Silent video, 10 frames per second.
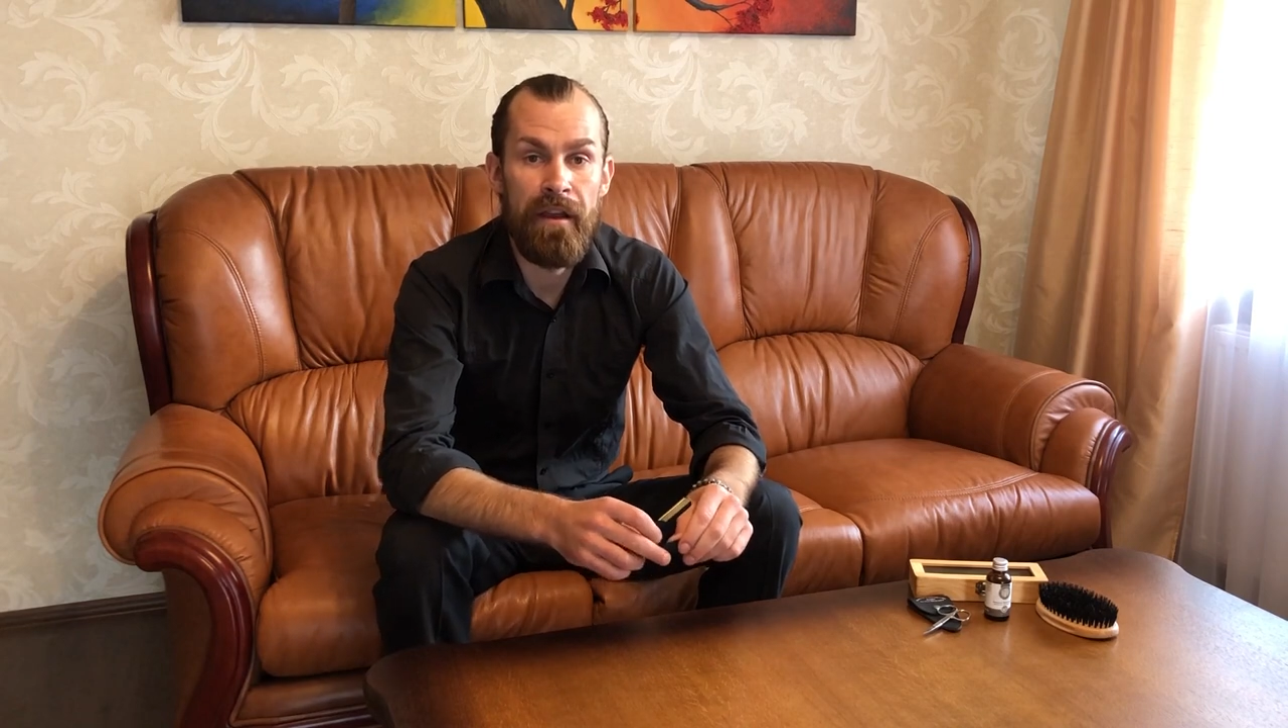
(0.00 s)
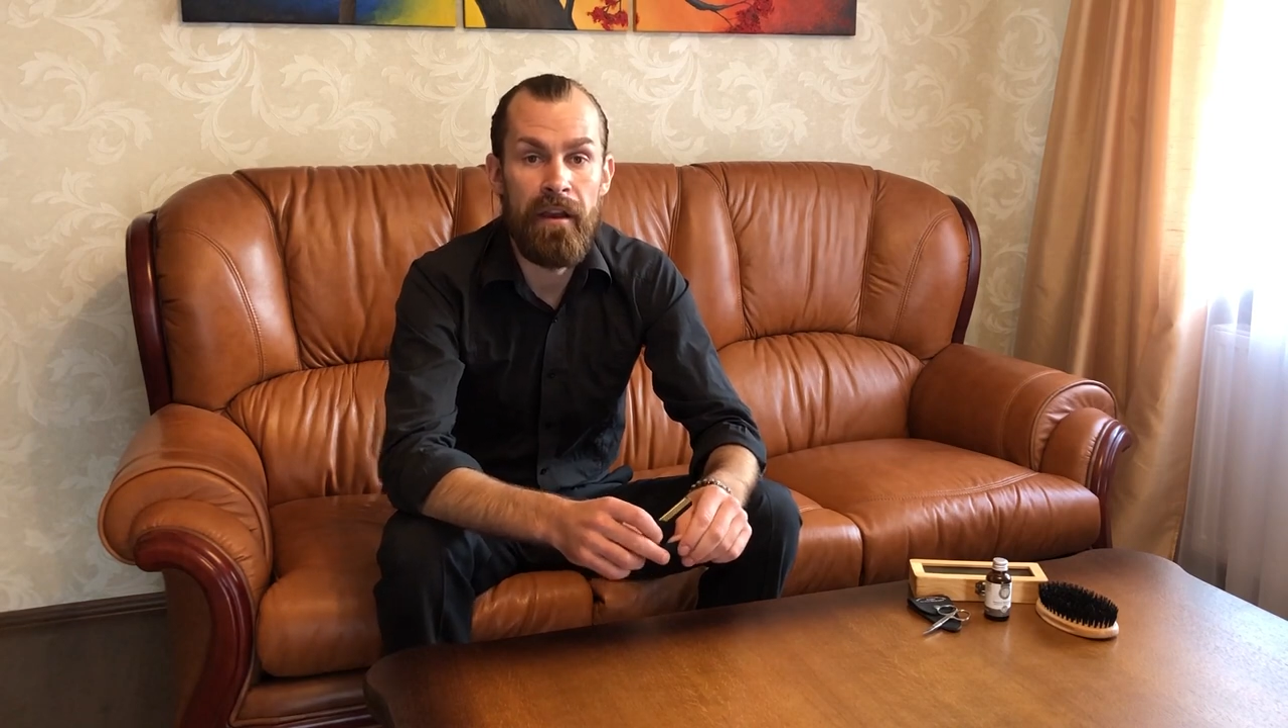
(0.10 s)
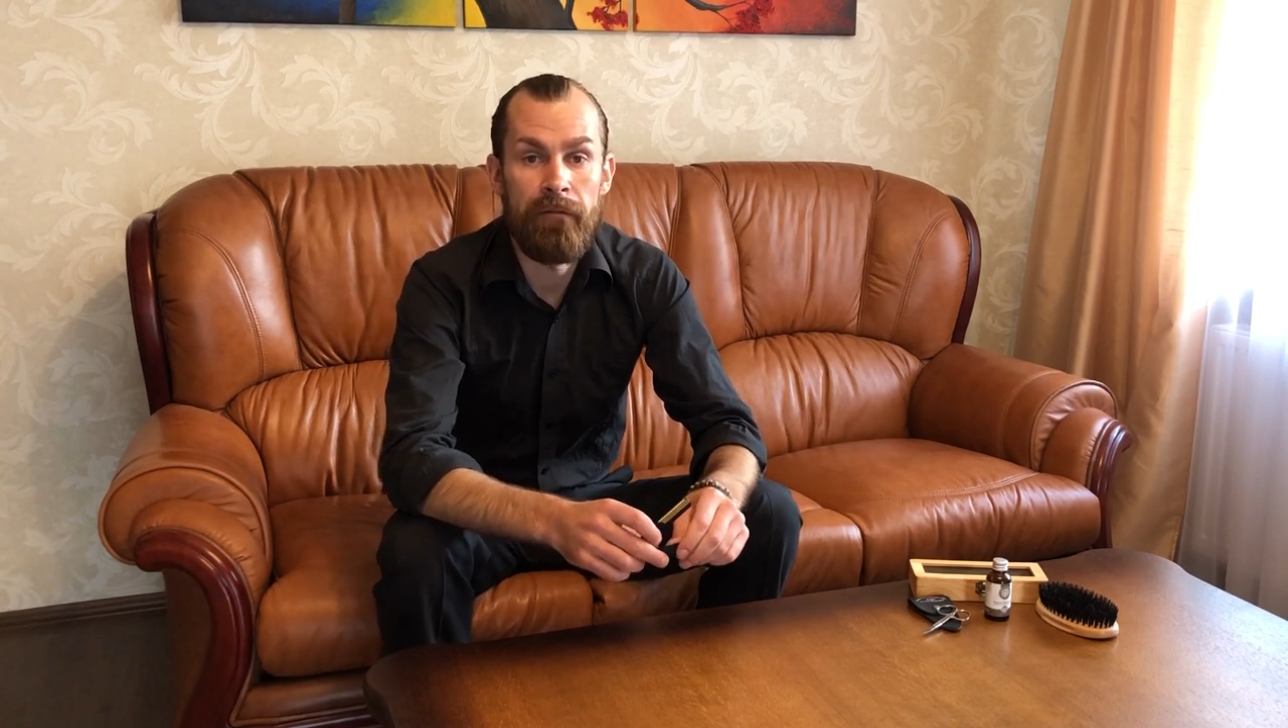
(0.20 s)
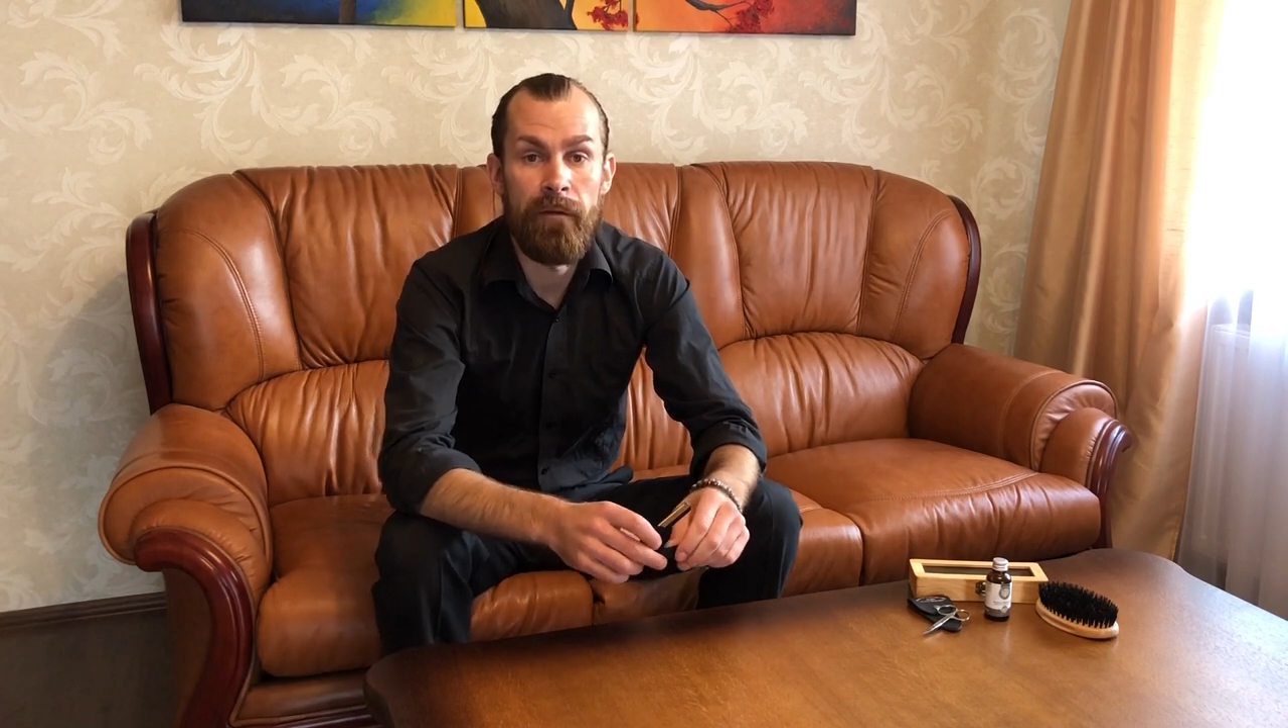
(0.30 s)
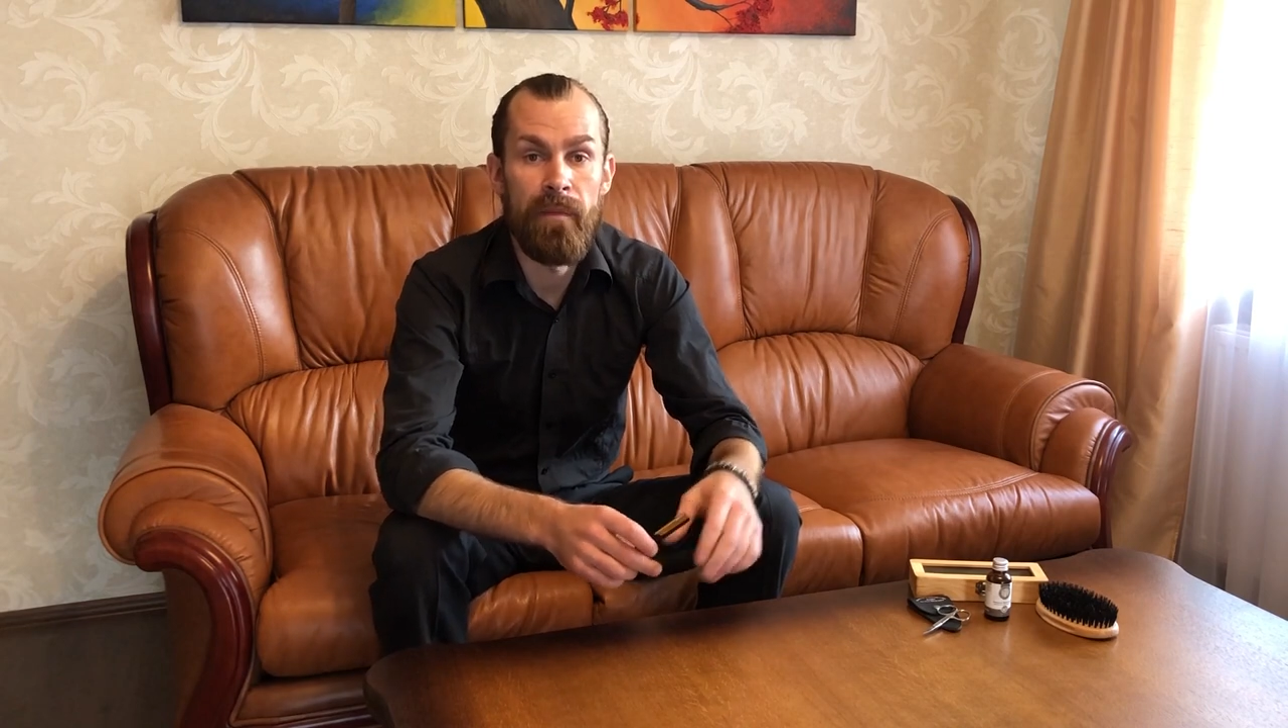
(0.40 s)

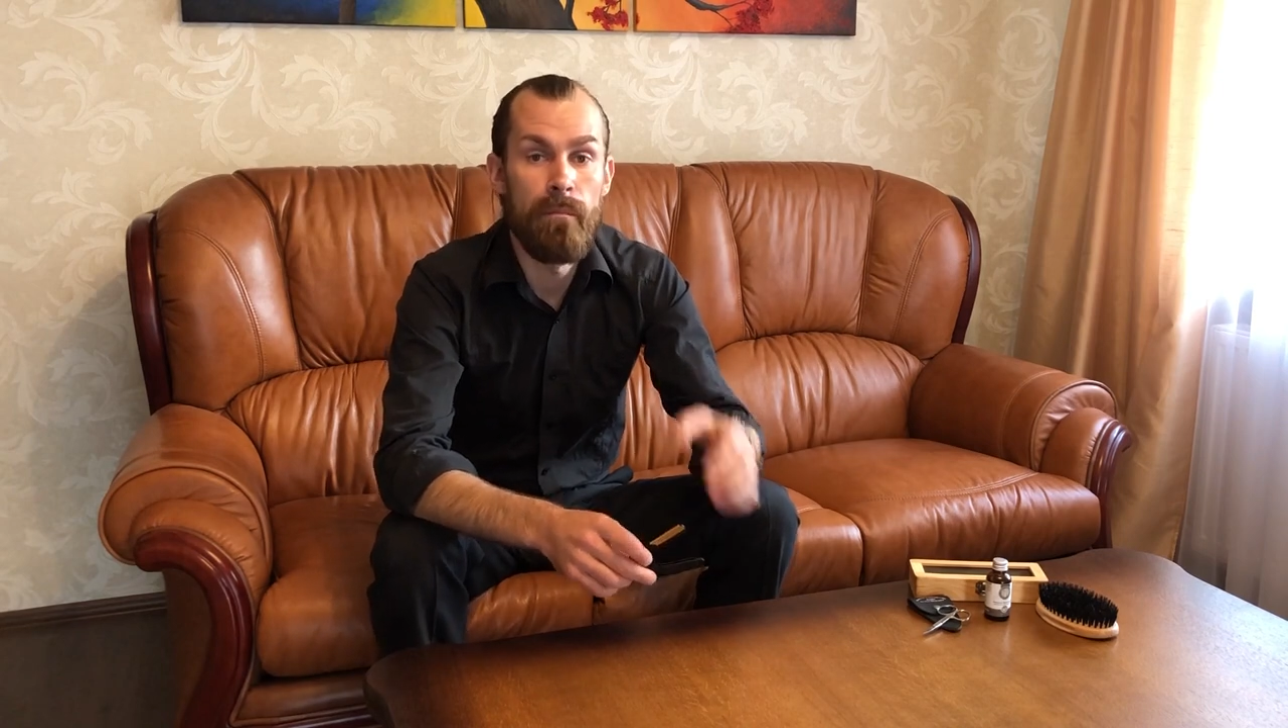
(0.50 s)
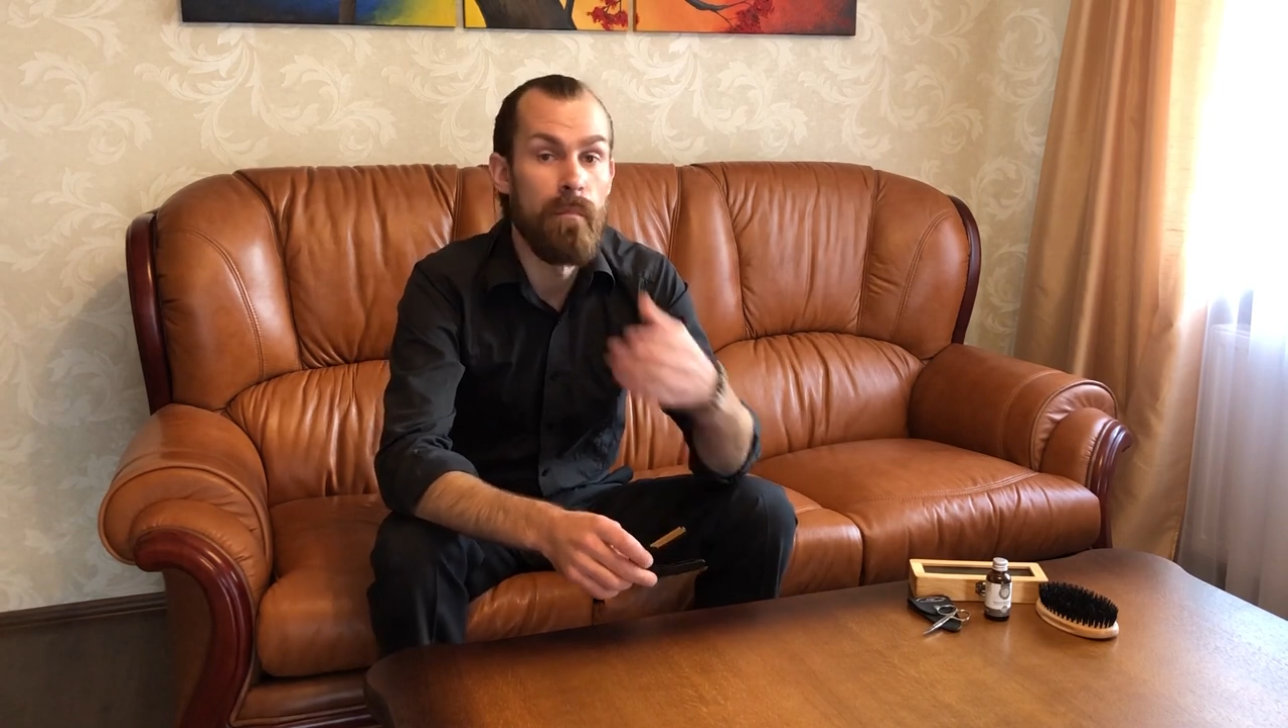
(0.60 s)
hair from the